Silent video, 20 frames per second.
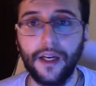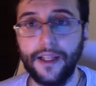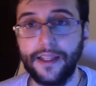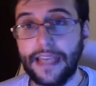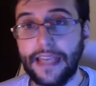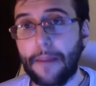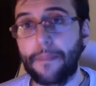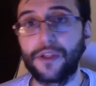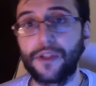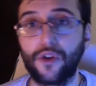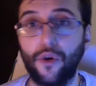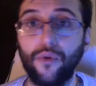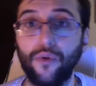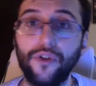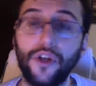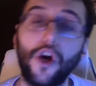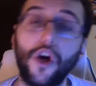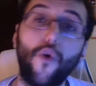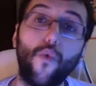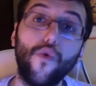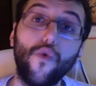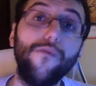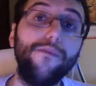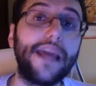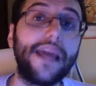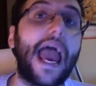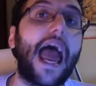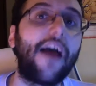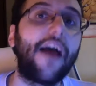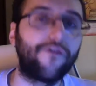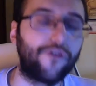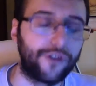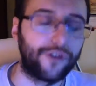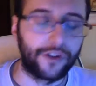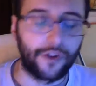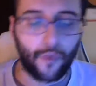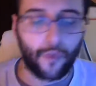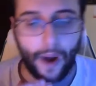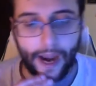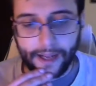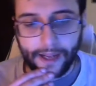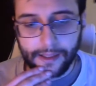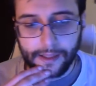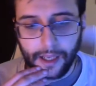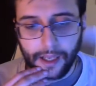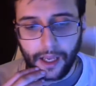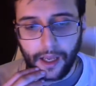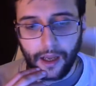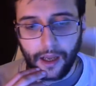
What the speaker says: the episode will be after the direct.